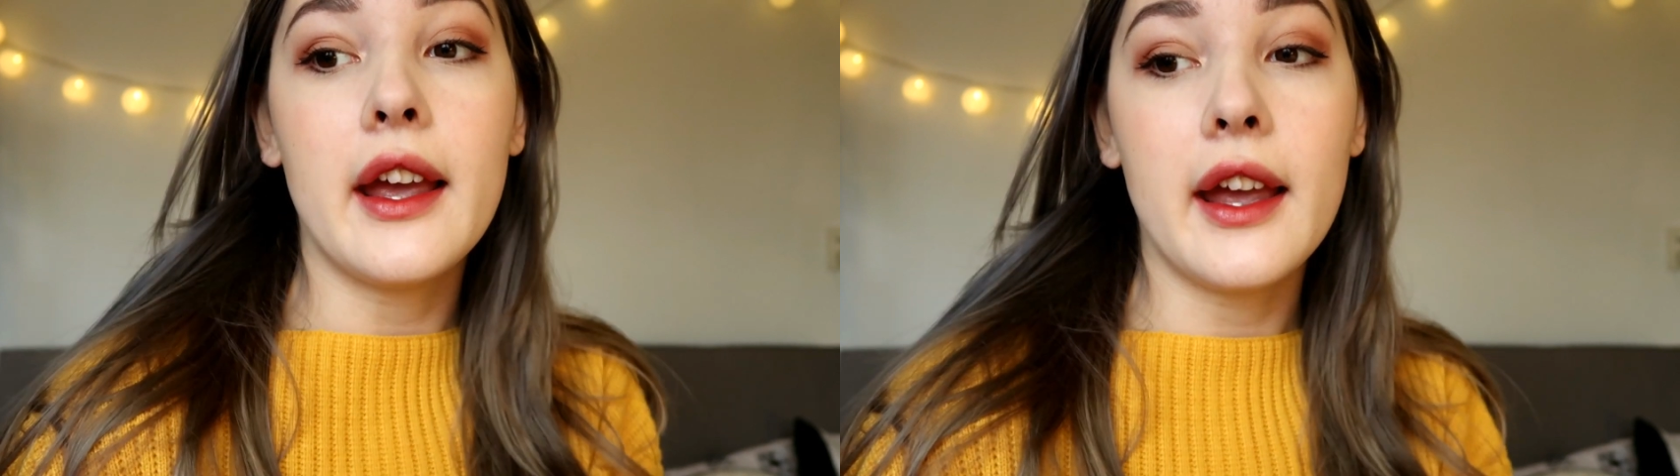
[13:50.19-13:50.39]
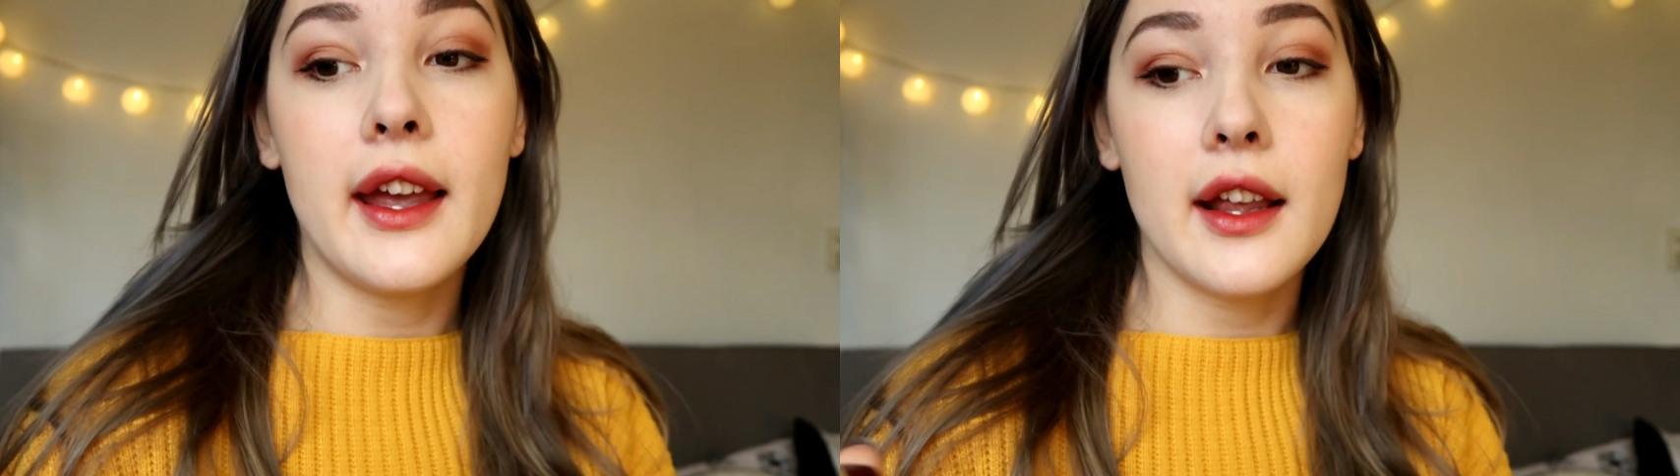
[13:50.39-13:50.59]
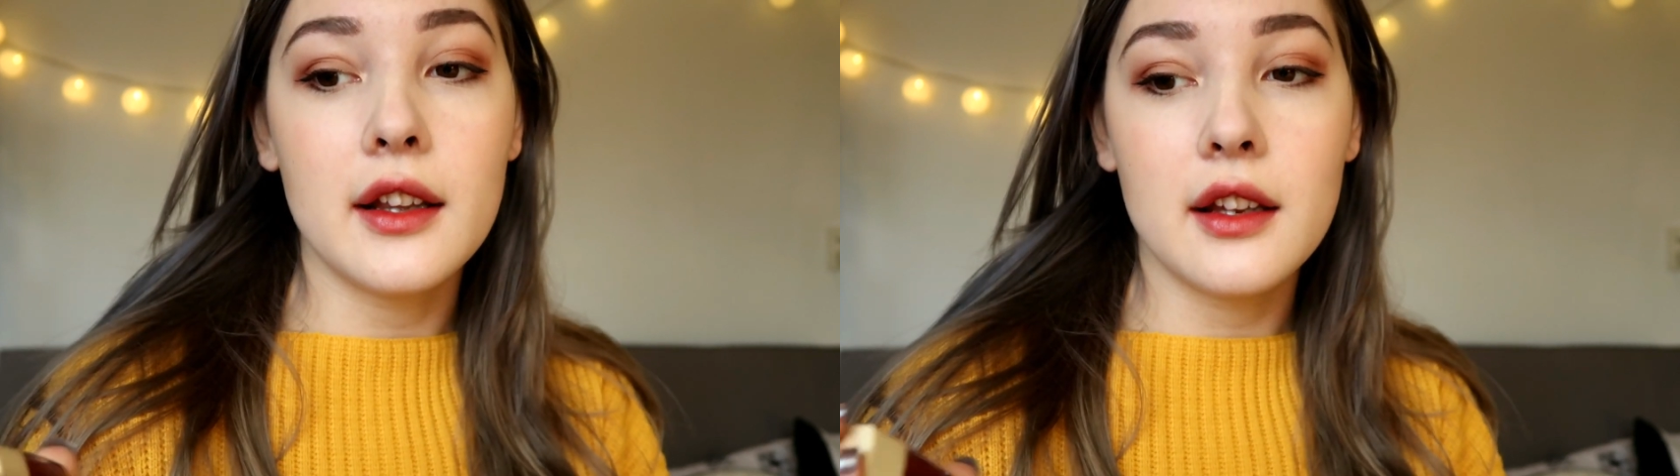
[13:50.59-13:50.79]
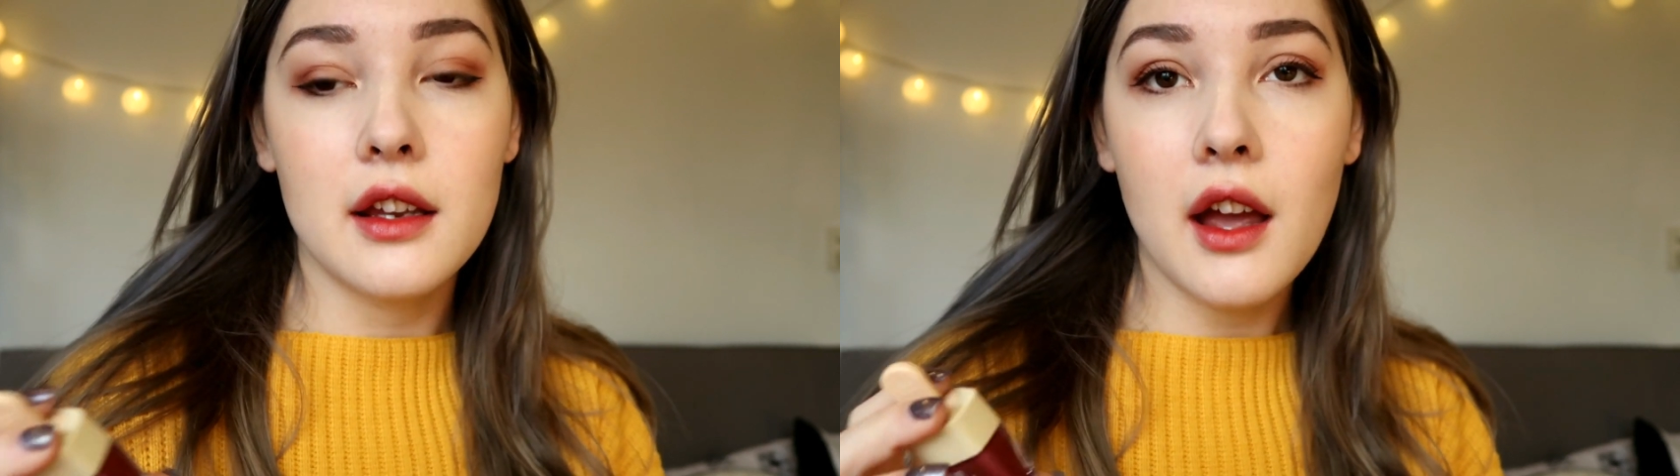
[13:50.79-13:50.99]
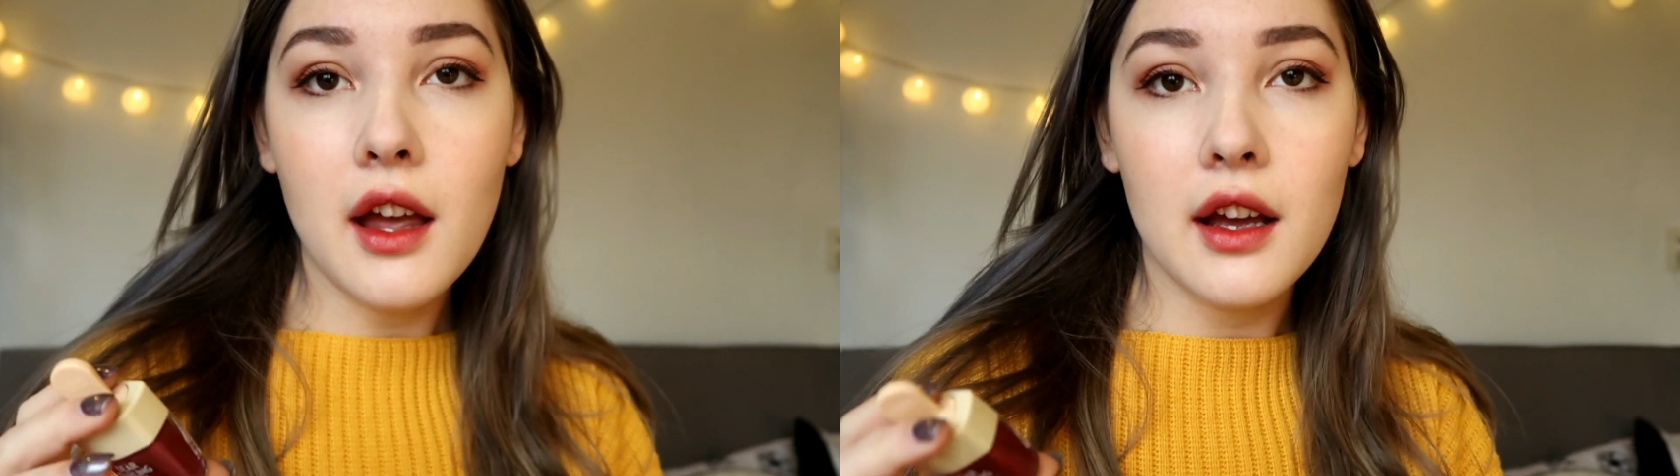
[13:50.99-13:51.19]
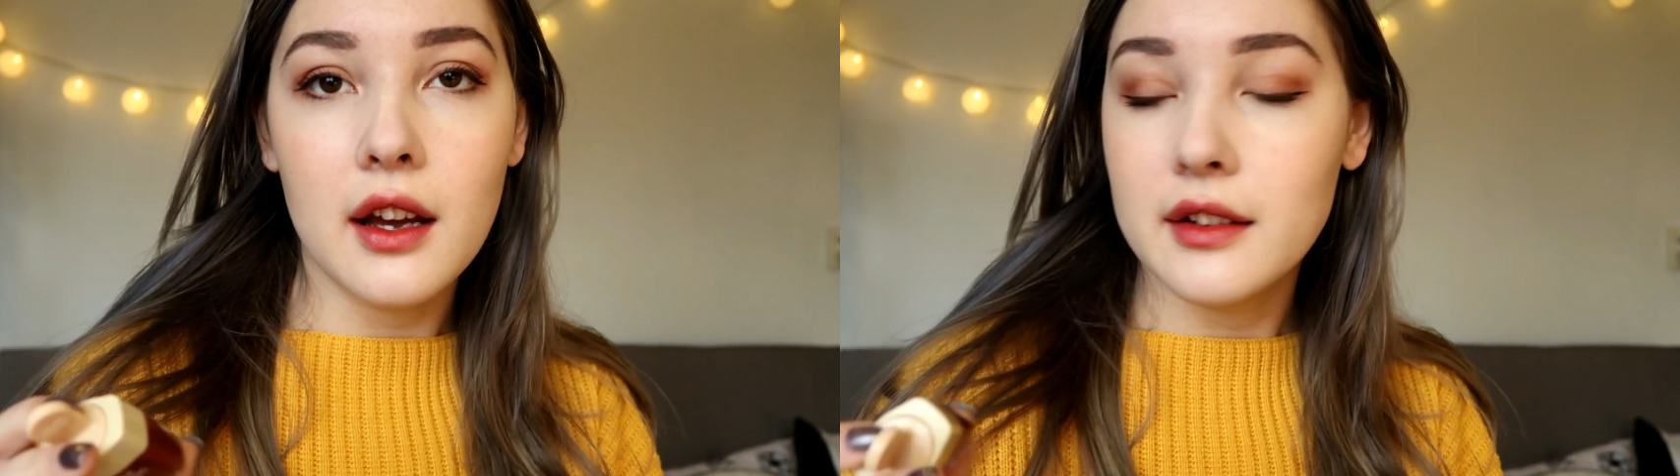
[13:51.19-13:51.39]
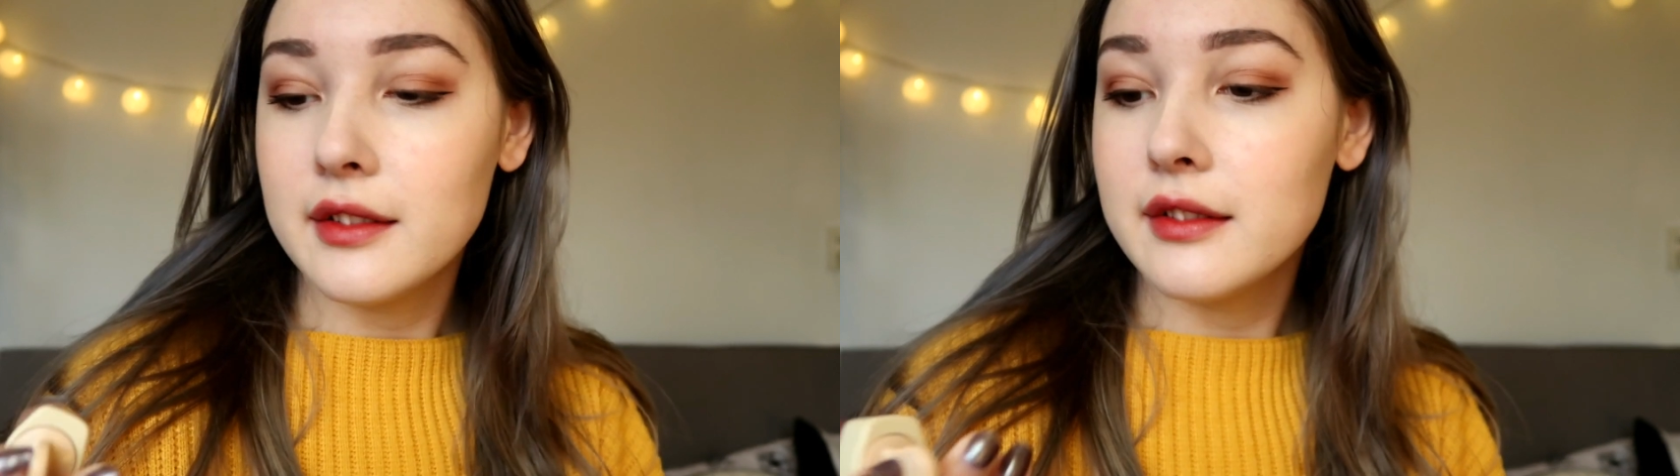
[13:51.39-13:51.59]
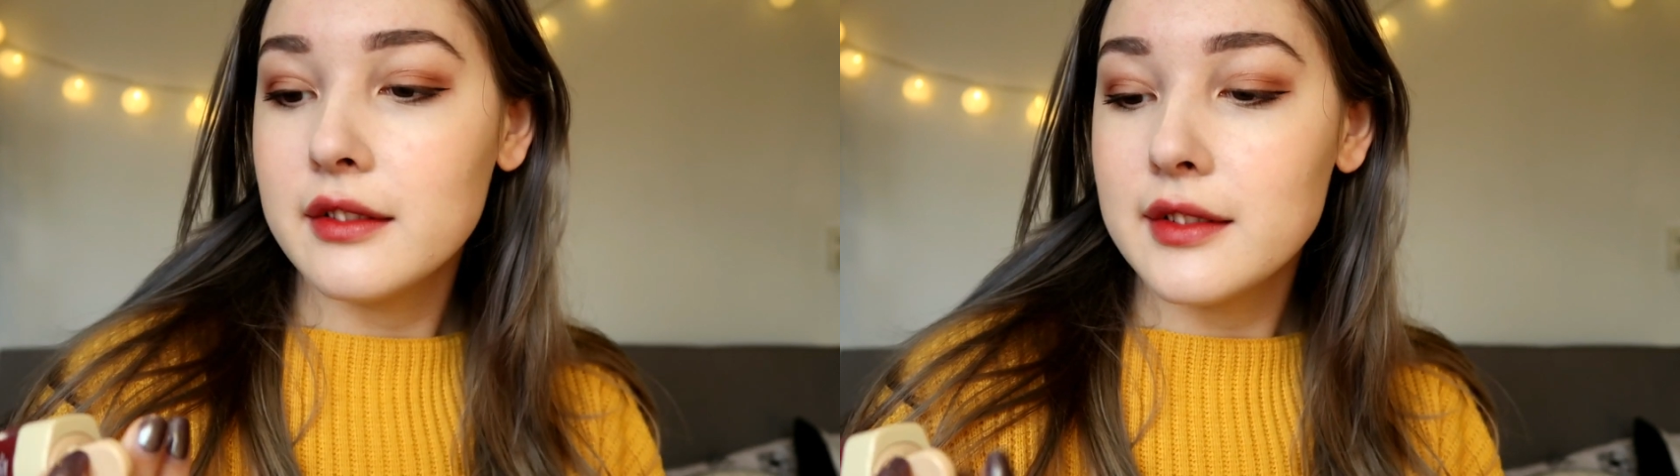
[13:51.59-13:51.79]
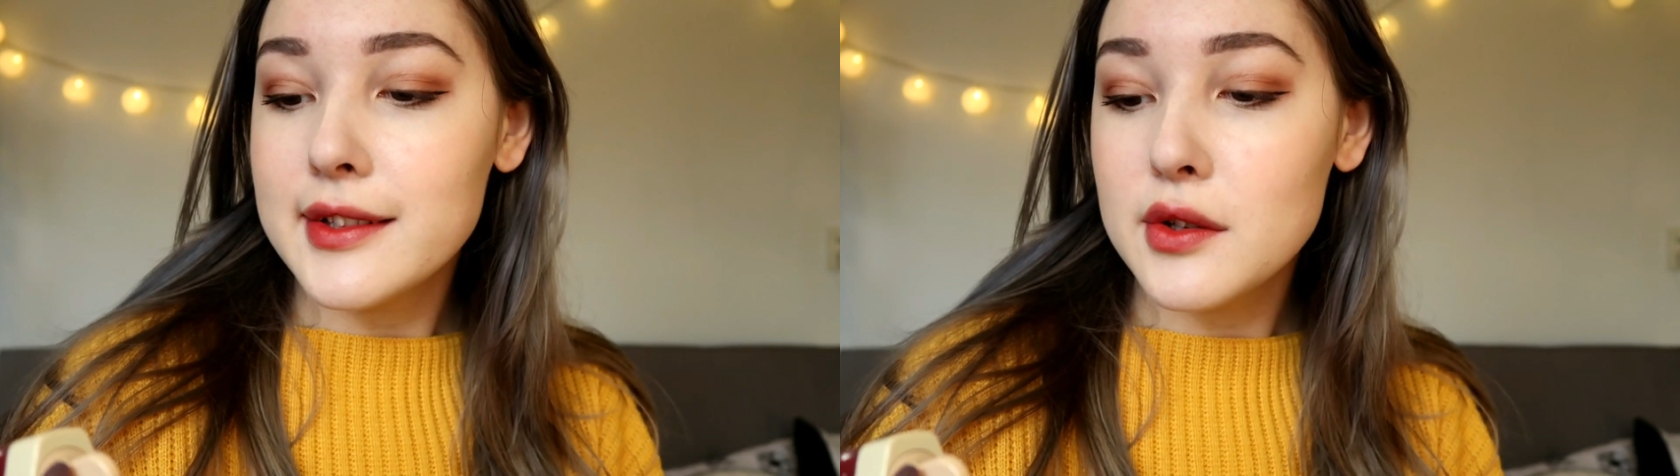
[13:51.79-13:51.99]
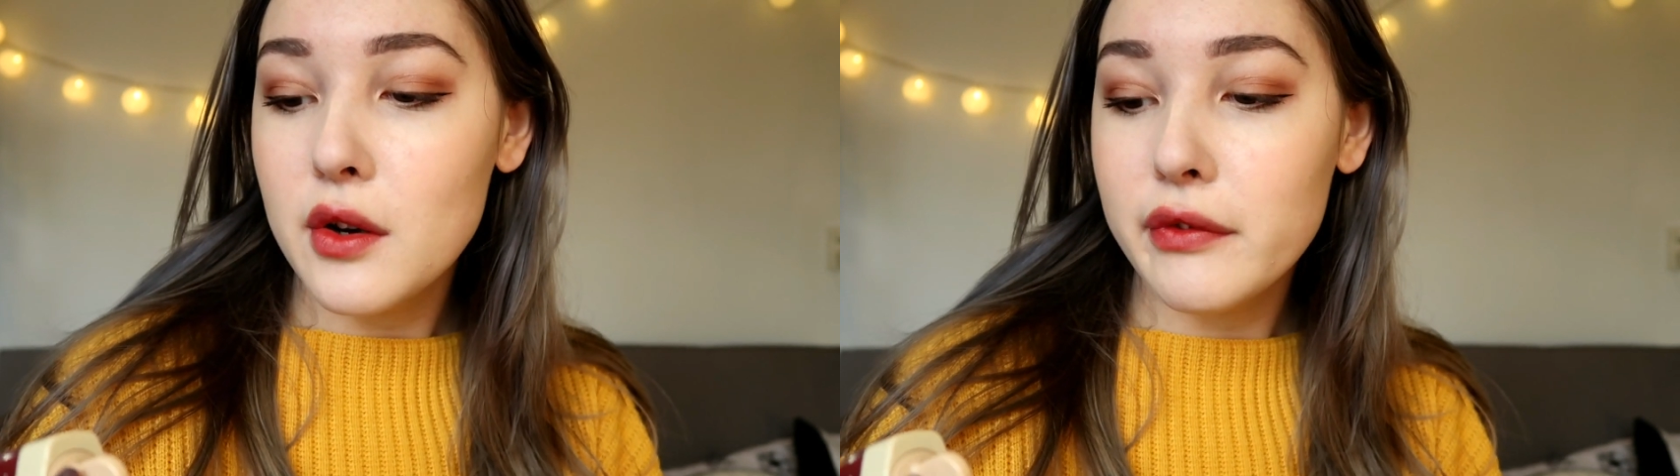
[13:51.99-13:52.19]
And yeah,
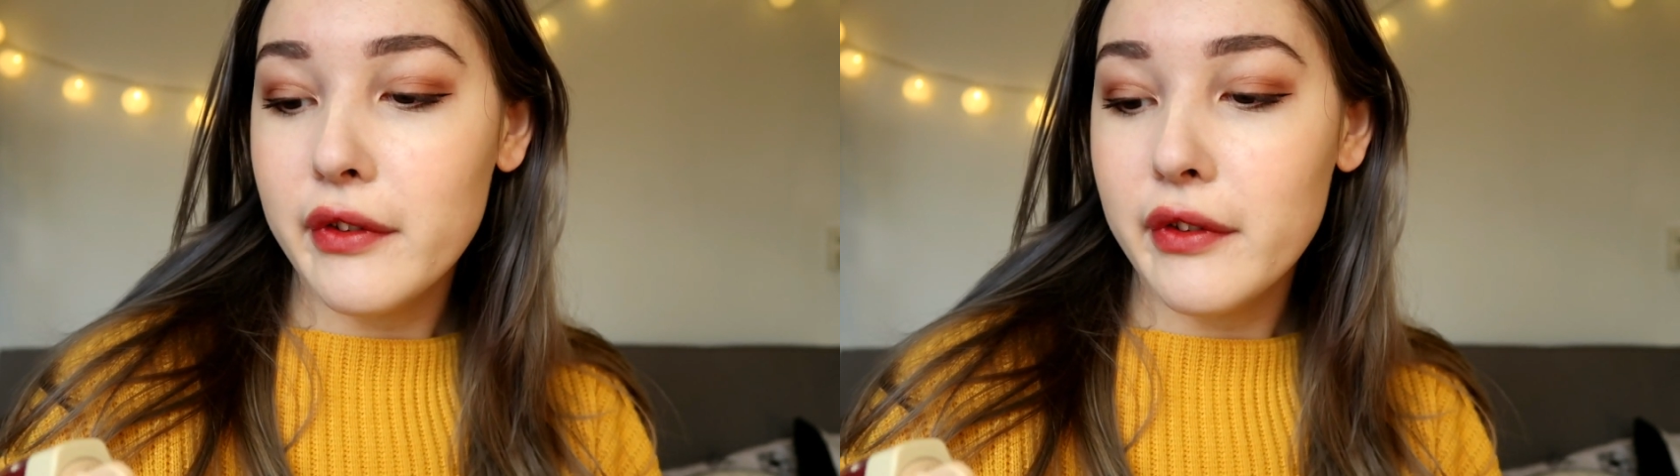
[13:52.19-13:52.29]
so